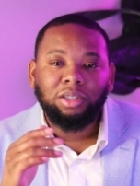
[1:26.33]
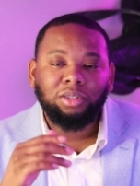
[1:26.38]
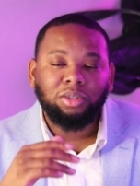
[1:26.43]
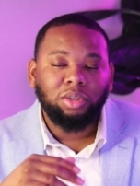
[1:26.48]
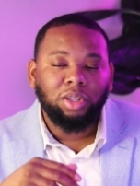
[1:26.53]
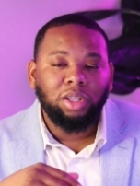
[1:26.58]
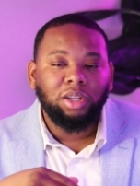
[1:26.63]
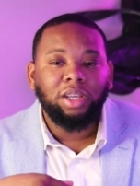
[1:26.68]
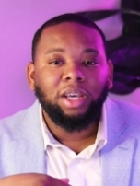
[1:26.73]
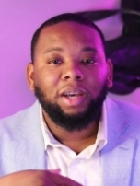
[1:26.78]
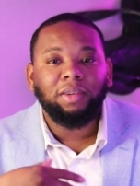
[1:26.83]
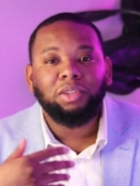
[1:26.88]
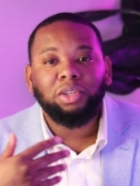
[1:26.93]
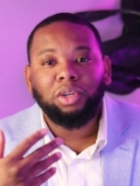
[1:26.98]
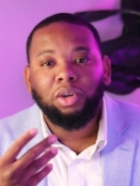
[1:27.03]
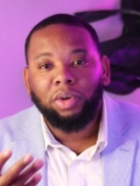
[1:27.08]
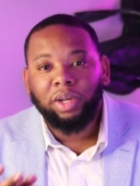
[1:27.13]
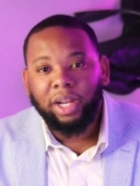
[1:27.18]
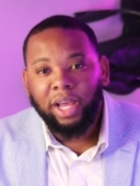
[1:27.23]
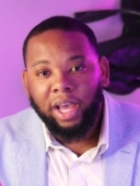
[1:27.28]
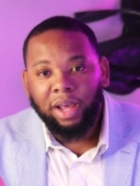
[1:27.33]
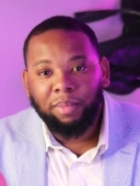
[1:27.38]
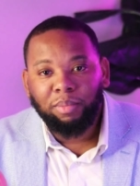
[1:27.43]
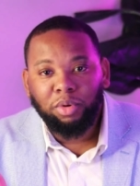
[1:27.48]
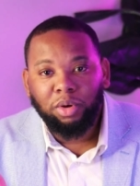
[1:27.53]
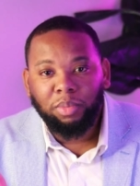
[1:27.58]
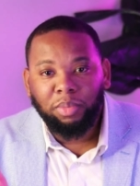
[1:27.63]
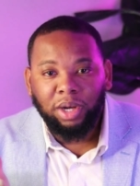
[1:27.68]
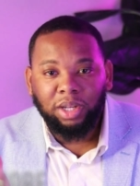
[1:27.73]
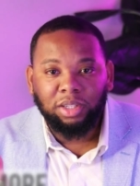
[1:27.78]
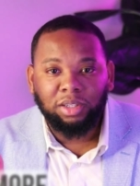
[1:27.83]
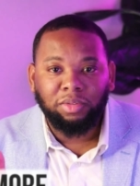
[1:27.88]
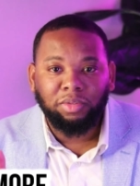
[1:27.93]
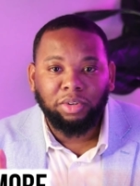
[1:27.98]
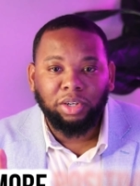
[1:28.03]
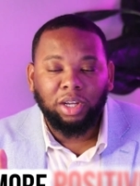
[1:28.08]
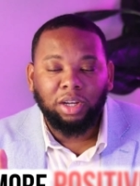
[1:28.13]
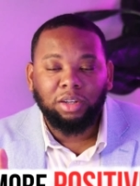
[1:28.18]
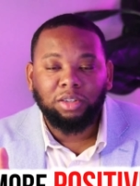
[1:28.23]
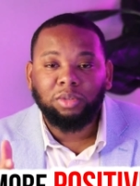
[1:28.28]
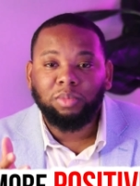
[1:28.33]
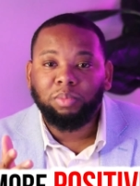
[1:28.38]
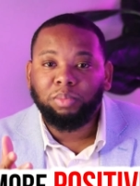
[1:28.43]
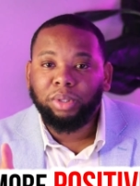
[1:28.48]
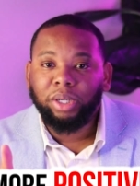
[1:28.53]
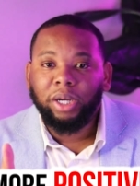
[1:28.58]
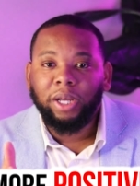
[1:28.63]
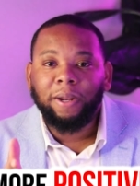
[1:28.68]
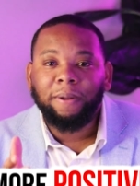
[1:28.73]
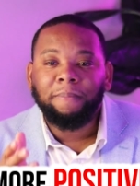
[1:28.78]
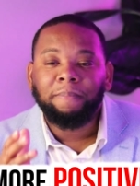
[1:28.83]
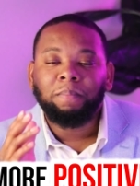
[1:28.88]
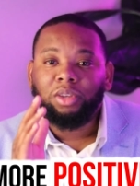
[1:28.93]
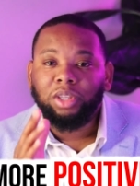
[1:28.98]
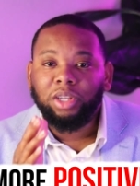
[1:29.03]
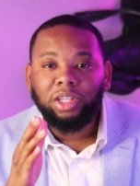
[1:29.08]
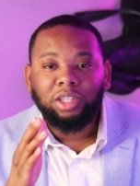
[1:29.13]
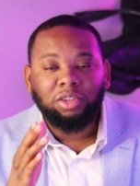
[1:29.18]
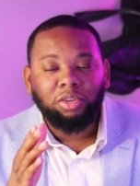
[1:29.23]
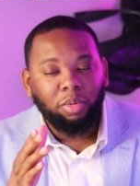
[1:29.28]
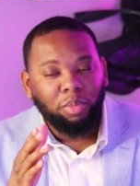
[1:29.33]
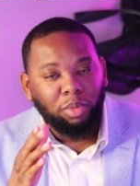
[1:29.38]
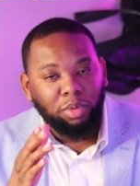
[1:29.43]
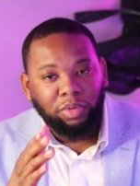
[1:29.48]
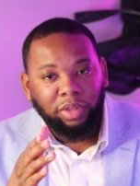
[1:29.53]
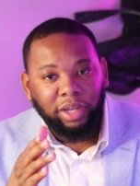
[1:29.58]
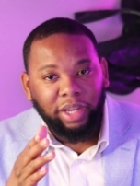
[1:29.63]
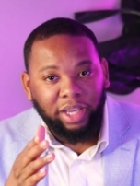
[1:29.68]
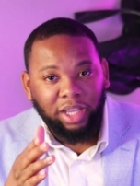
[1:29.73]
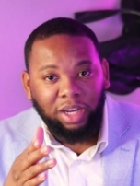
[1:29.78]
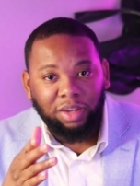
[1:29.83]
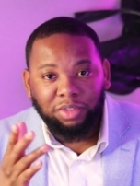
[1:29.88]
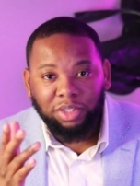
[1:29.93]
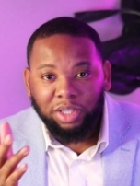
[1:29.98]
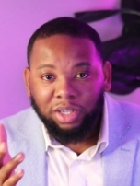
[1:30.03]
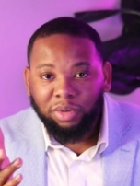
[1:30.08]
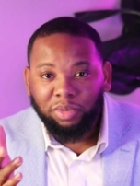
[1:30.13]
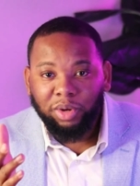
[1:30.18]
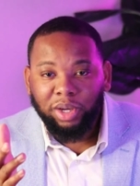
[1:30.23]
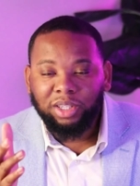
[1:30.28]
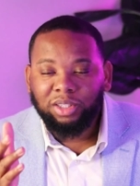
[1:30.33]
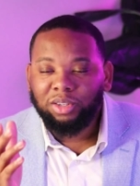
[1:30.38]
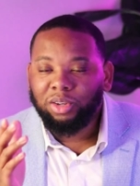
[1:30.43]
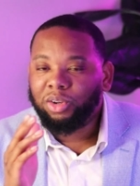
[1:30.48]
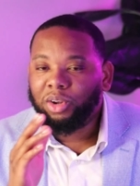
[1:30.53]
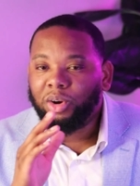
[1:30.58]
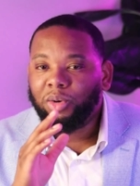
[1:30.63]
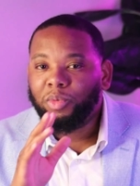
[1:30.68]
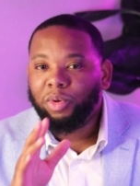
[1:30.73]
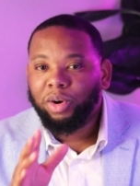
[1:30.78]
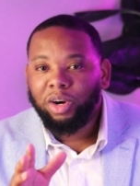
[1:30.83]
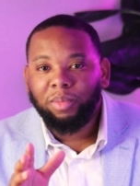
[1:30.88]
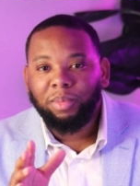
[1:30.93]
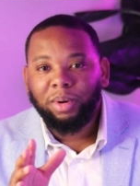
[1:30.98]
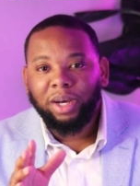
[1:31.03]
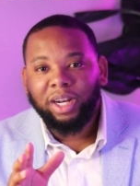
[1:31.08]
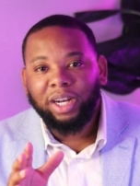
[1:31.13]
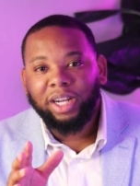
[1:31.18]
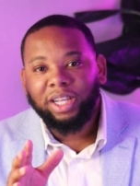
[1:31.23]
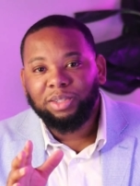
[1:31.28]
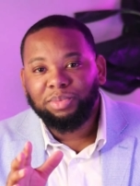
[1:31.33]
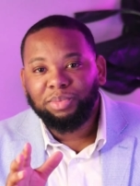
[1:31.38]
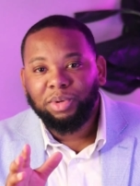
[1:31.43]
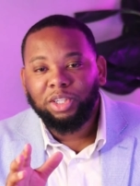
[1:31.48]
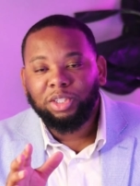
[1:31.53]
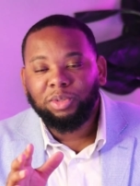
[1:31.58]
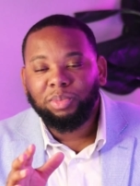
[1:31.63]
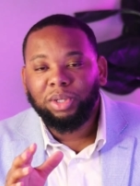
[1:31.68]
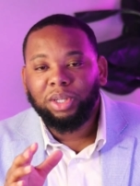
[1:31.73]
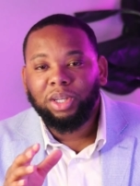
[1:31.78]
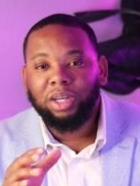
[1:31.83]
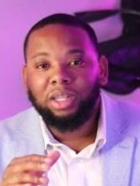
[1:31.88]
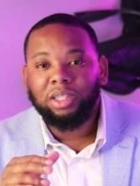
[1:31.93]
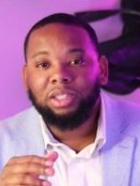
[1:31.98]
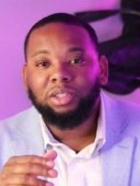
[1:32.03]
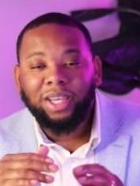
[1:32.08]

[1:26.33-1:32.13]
So then you have to go and add more positive accounts. But you need to remove the negatives anyway, so don't worry about it as much, because